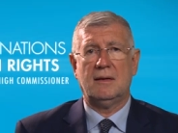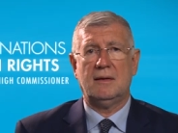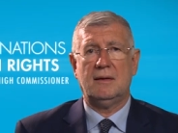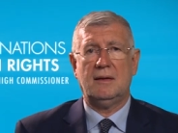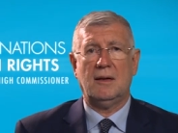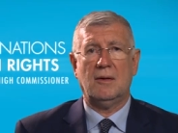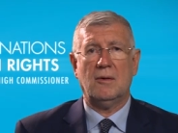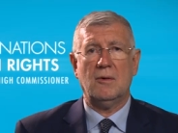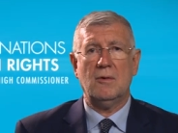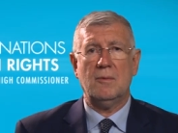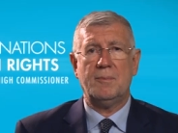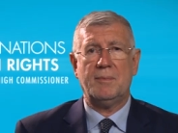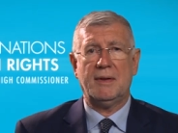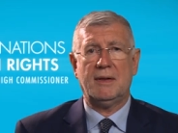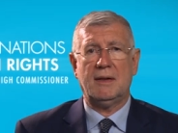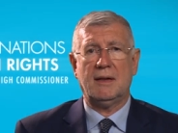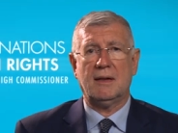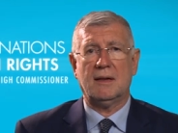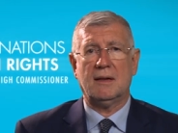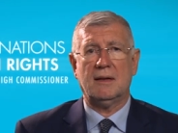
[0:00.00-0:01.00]
the
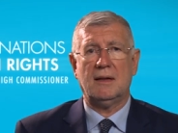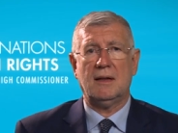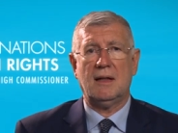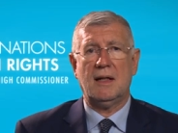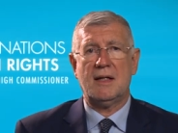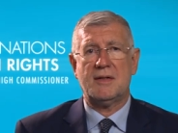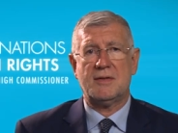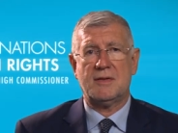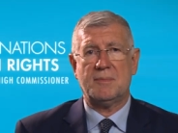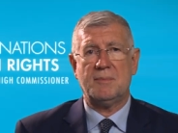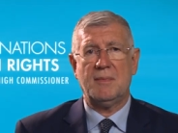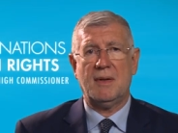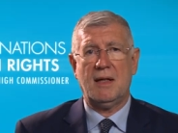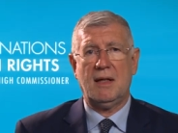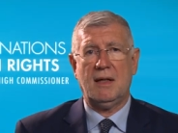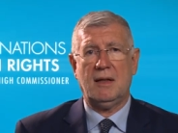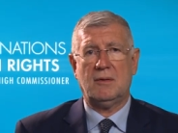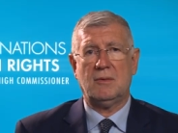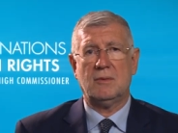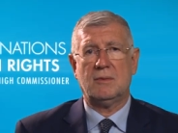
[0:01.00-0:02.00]
opening last
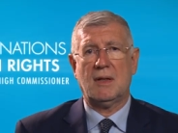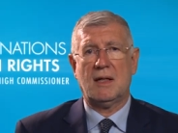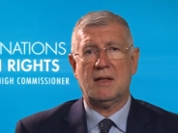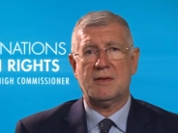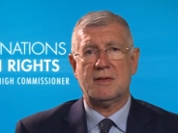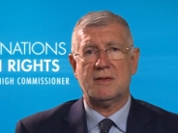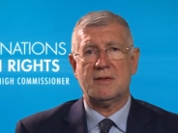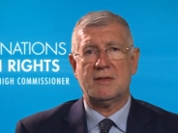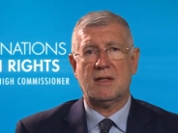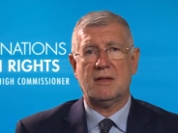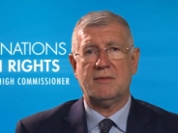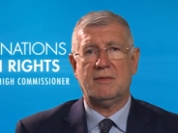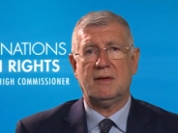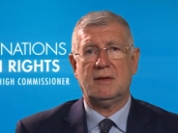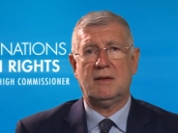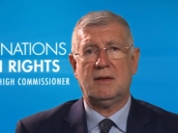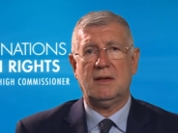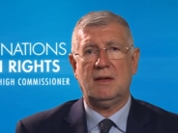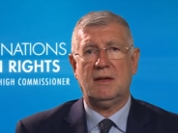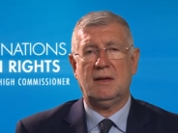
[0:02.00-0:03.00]
May
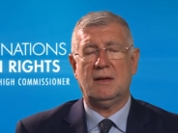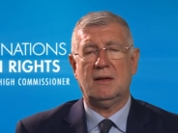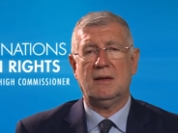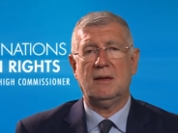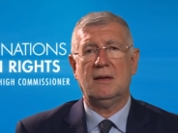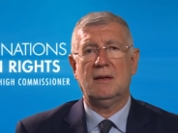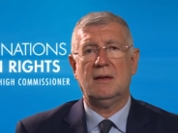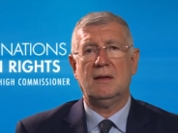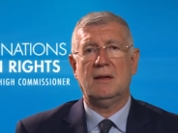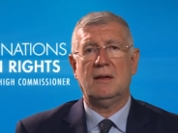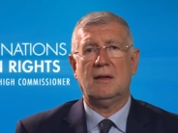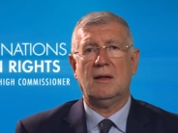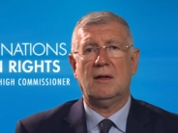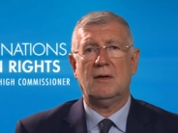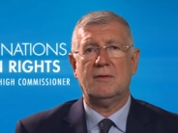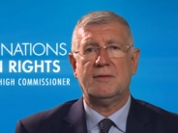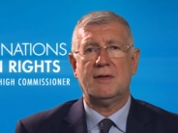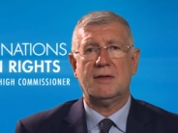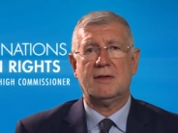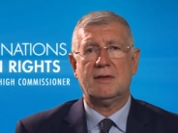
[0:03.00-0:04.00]
2017
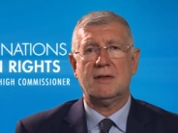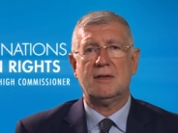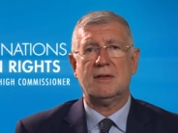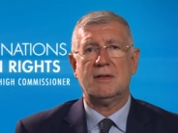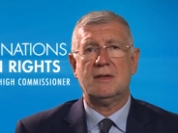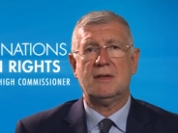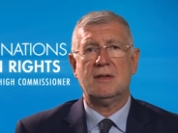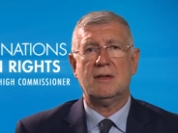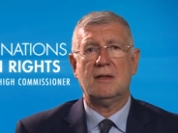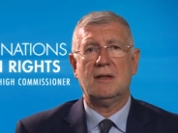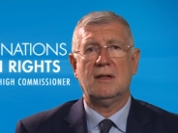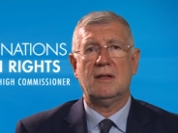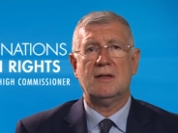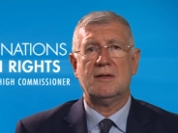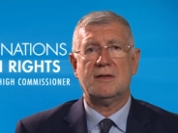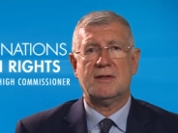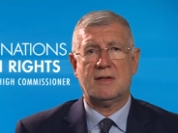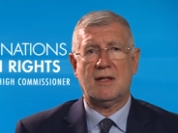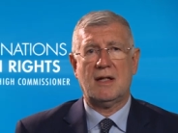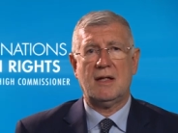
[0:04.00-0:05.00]
of the third
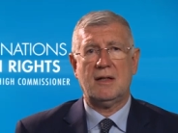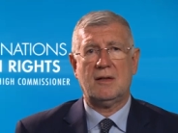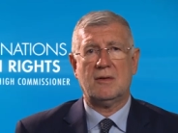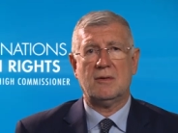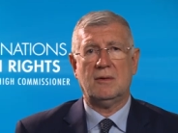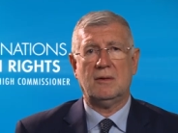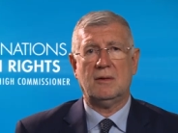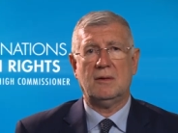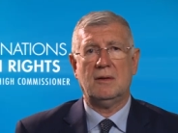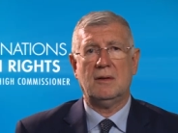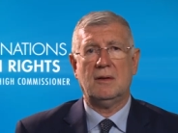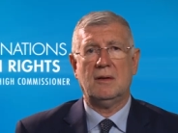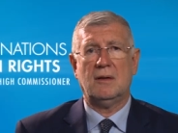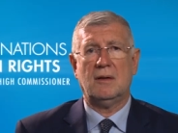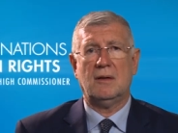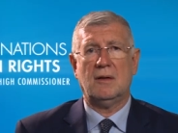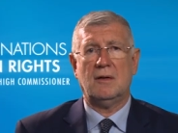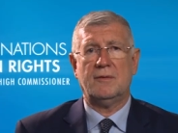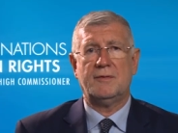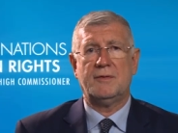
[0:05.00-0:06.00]
cycle
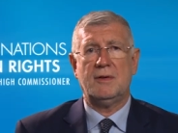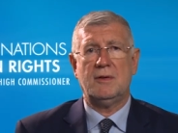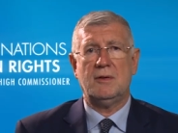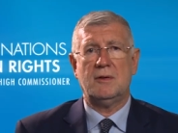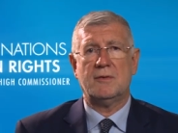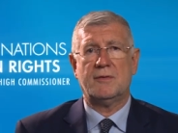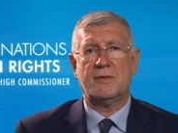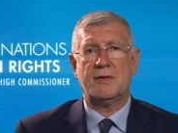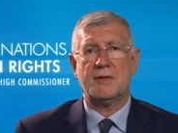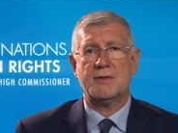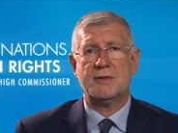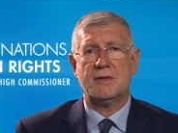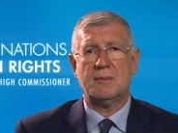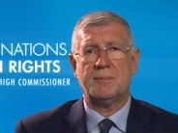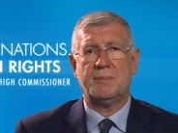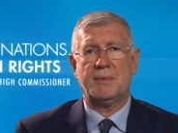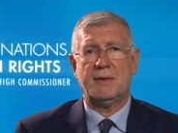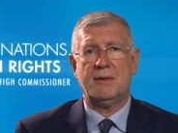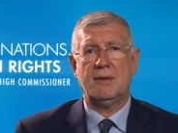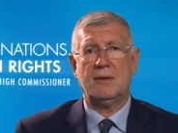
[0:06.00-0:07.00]
of the Universal
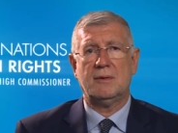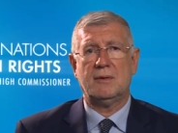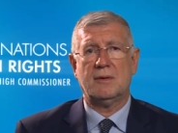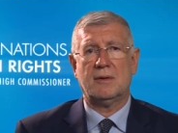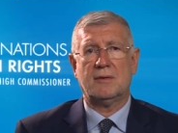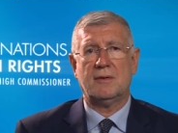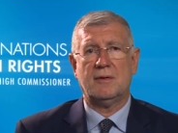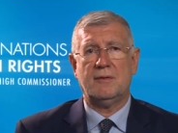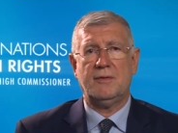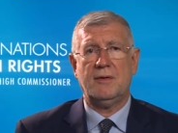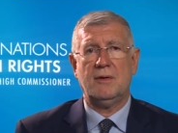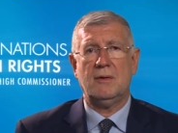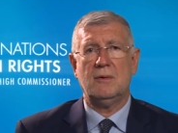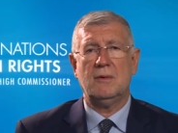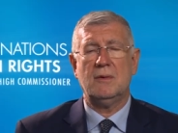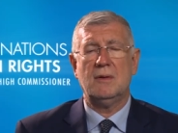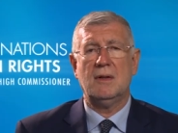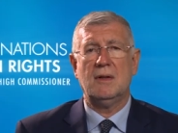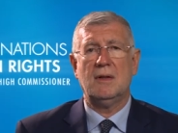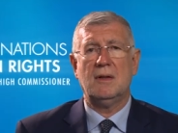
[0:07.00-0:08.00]
Periodic
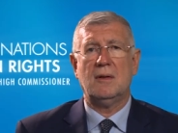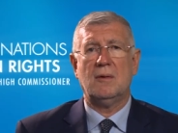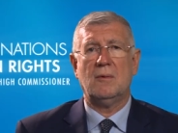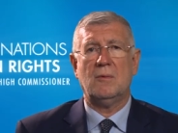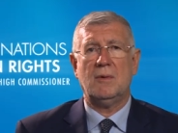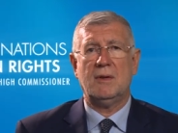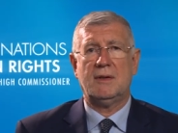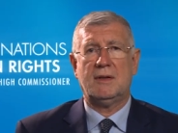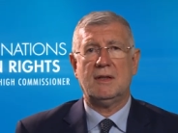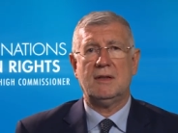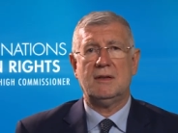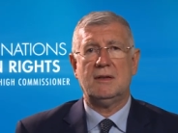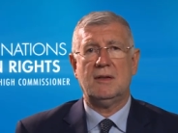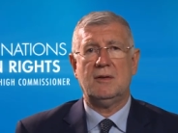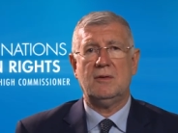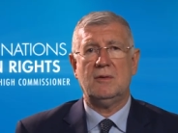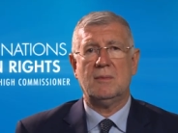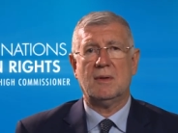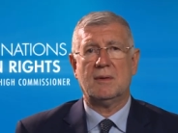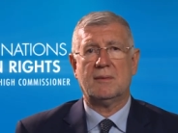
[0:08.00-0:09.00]
Review within the
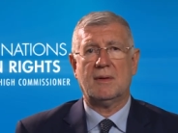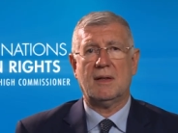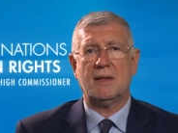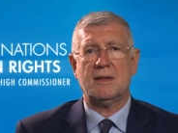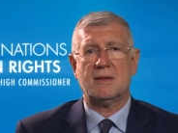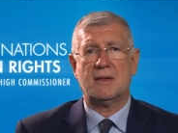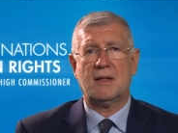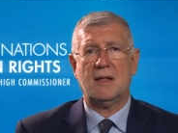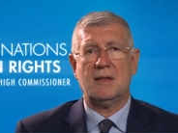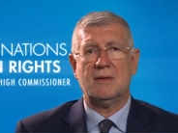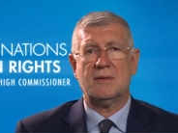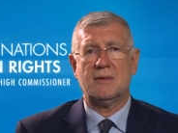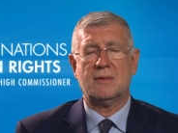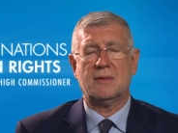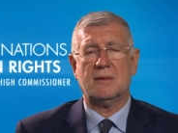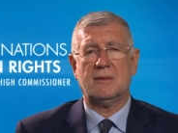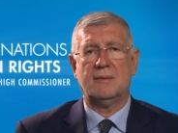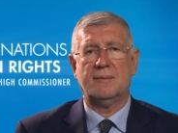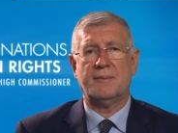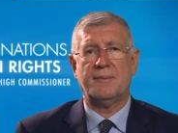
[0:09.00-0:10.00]
Human Rights
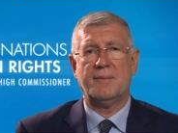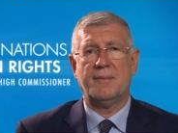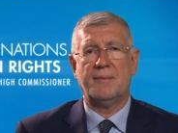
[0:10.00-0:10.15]
Council.